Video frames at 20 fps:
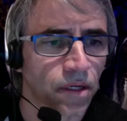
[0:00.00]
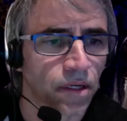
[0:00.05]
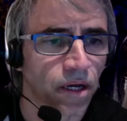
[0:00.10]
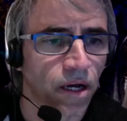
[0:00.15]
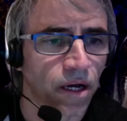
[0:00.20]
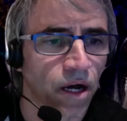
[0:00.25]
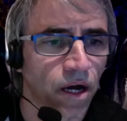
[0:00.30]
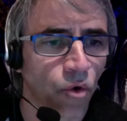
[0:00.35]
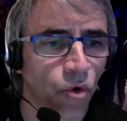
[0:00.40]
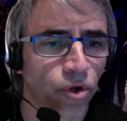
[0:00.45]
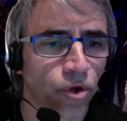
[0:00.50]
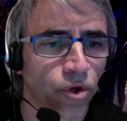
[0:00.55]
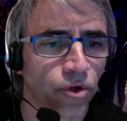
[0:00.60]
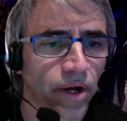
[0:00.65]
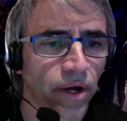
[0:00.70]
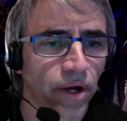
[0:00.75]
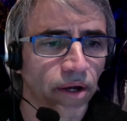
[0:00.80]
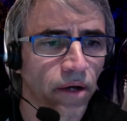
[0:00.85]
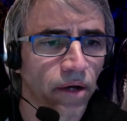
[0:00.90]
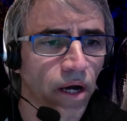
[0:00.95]
how
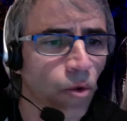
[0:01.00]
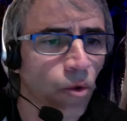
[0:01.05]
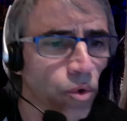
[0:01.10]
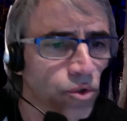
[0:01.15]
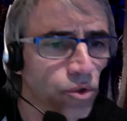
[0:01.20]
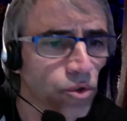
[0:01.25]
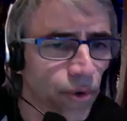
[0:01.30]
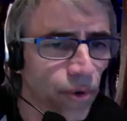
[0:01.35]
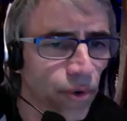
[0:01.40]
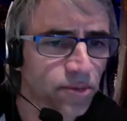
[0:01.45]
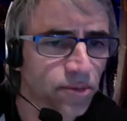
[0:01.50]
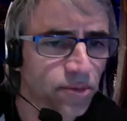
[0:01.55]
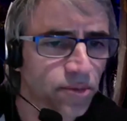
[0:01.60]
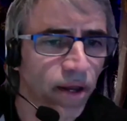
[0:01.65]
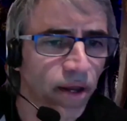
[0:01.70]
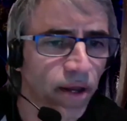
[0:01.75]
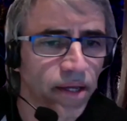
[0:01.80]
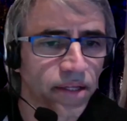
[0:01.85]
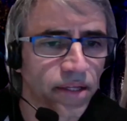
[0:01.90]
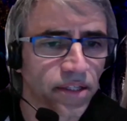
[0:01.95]
would you
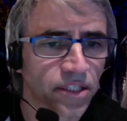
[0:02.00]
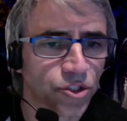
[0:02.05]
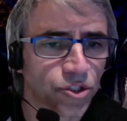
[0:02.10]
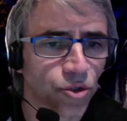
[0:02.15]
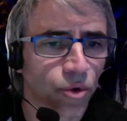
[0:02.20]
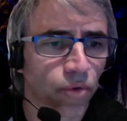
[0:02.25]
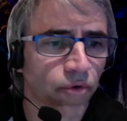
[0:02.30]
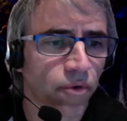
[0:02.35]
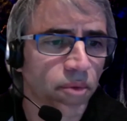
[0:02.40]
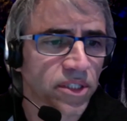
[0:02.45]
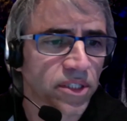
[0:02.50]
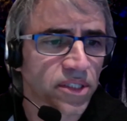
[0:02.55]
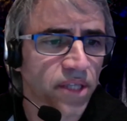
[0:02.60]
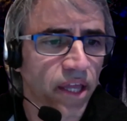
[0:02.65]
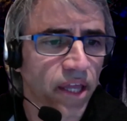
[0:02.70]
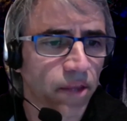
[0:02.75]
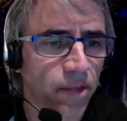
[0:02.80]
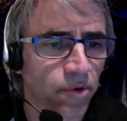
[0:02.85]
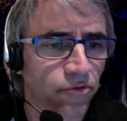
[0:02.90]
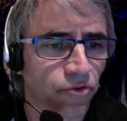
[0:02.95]
explain that the dual robust
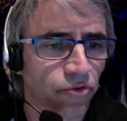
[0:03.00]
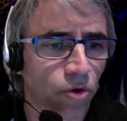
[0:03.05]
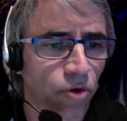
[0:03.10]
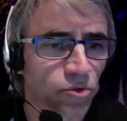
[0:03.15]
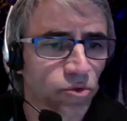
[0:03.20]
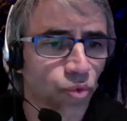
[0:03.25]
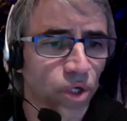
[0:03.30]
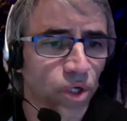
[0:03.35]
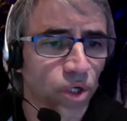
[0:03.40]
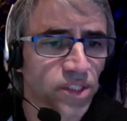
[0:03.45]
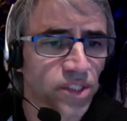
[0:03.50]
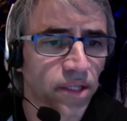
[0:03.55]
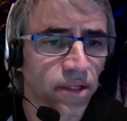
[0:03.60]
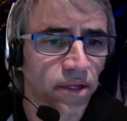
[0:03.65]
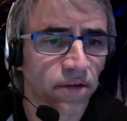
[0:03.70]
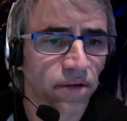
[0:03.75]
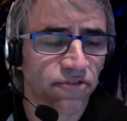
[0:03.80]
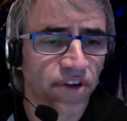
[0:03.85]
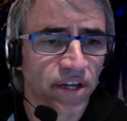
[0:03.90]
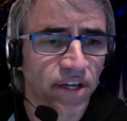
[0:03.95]
gate performs worse than the
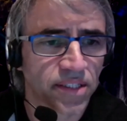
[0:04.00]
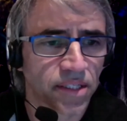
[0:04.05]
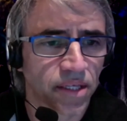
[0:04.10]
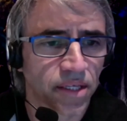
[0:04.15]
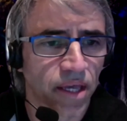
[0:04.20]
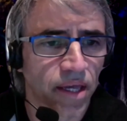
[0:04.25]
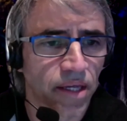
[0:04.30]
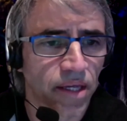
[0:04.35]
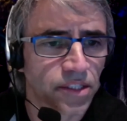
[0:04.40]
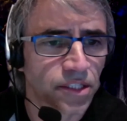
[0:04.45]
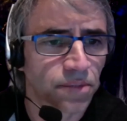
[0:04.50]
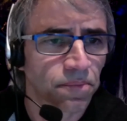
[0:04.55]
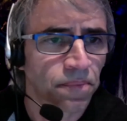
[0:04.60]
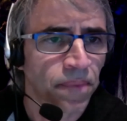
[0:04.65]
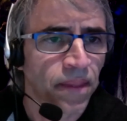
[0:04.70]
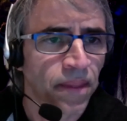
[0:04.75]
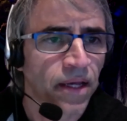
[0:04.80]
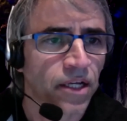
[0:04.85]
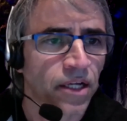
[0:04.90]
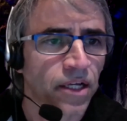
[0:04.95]
dephasing gate?
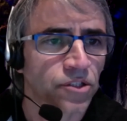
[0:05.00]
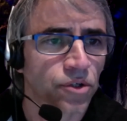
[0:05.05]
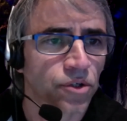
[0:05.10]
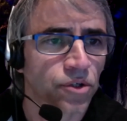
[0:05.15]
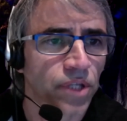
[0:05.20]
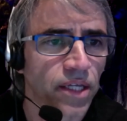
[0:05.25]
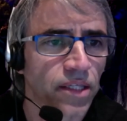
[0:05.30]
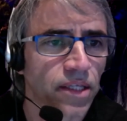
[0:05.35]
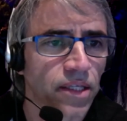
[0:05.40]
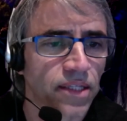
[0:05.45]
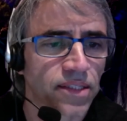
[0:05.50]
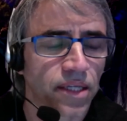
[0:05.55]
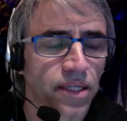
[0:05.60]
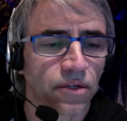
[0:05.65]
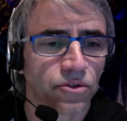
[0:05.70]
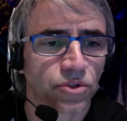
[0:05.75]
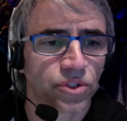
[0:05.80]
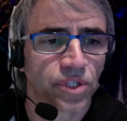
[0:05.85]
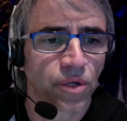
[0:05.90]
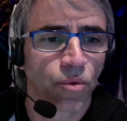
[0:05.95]
So that's an
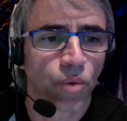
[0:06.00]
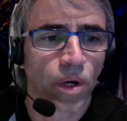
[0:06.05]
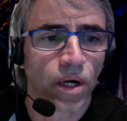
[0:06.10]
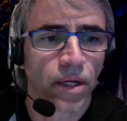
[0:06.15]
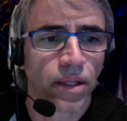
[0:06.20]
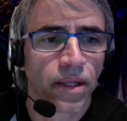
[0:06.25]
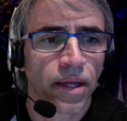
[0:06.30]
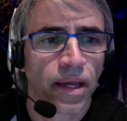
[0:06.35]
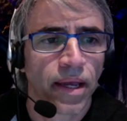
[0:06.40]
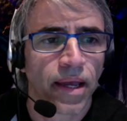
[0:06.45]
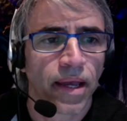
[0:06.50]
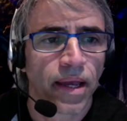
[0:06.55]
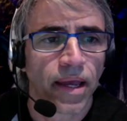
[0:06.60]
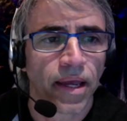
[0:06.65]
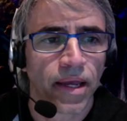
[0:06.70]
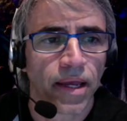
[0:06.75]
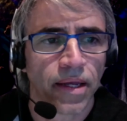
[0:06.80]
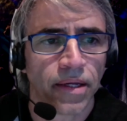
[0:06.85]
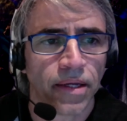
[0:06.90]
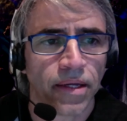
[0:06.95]
interesting one.
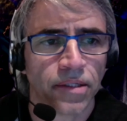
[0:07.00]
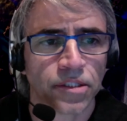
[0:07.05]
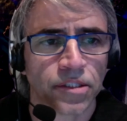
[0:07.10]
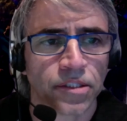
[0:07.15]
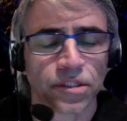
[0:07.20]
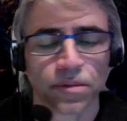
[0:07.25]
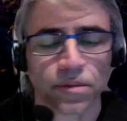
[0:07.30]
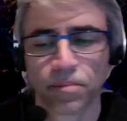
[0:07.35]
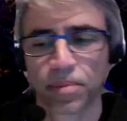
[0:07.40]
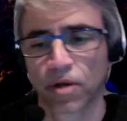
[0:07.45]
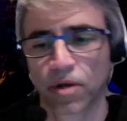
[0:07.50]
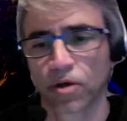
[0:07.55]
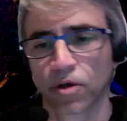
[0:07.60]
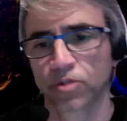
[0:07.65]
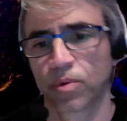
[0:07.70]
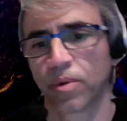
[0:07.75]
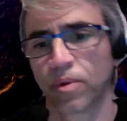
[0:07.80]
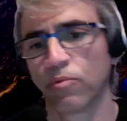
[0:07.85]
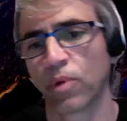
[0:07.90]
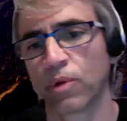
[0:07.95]
And because
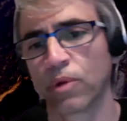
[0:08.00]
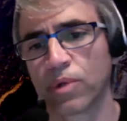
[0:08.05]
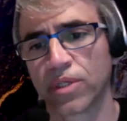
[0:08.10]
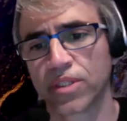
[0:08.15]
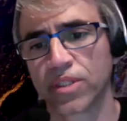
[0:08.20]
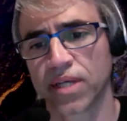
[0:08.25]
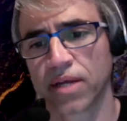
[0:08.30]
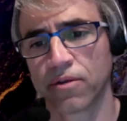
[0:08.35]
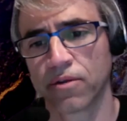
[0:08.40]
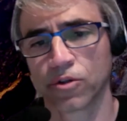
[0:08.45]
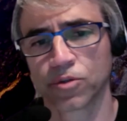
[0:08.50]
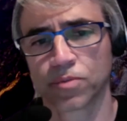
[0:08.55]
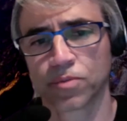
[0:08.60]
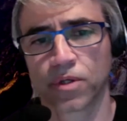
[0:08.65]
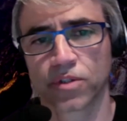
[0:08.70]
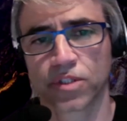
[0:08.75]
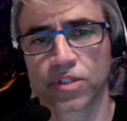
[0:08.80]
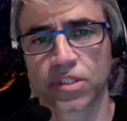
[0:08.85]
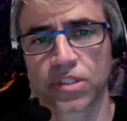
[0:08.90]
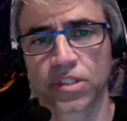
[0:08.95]
when we design those
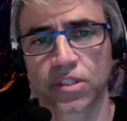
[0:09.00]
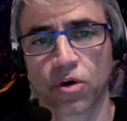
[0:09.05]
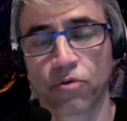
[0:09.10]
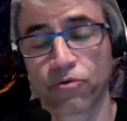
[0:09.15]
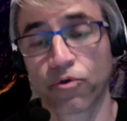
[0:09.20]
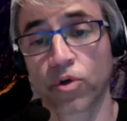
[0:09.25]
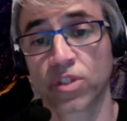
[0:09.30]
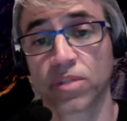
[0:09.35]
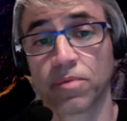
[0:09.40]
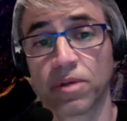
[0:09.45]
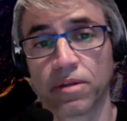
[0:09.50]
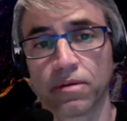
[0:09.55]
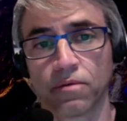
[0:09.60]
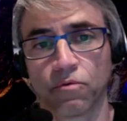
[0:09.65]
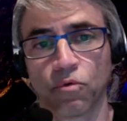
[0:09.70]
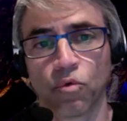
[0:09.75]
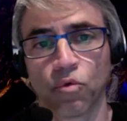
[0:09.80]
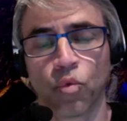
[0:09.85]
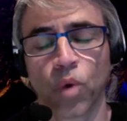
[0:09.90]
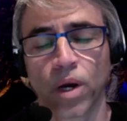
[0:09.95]
pulses, of course, I mean,
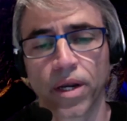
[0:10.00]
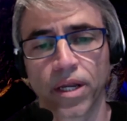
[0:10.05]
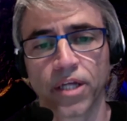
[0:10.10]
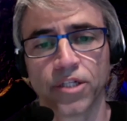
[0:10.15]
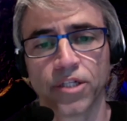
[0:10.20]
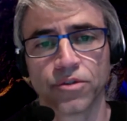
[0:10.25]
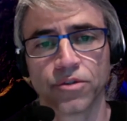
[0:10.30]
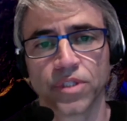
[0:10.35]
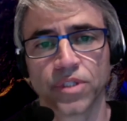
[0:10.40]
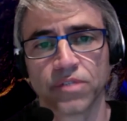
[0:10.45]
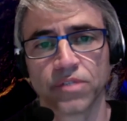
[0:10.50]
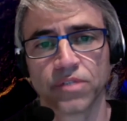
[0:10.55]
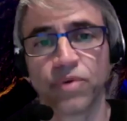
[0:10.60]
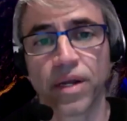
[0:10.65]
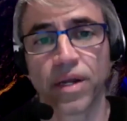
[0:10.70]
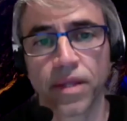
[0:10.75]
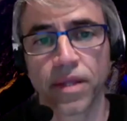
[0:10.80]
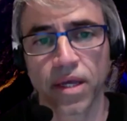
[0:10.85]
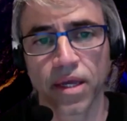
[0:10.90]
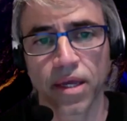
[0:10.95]
one issue is really
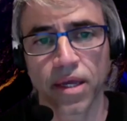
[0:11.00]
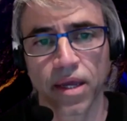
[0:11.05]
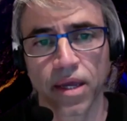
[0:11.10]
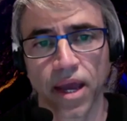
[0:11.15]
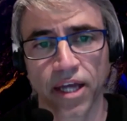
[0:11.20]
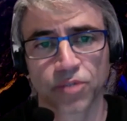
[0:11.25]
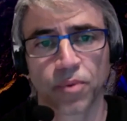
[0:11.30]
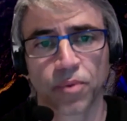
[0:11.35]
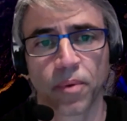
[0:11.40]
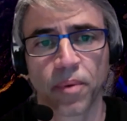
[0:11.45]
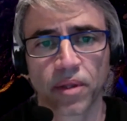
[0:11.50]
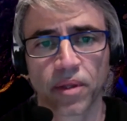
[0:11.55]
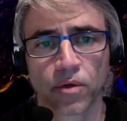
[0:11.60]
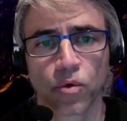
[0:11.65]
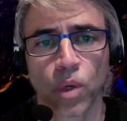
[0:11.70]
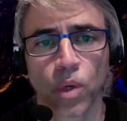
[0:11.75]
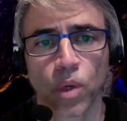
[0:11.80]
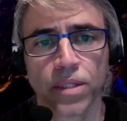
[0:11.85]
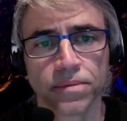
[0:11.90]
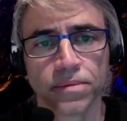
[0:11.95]
the experimental one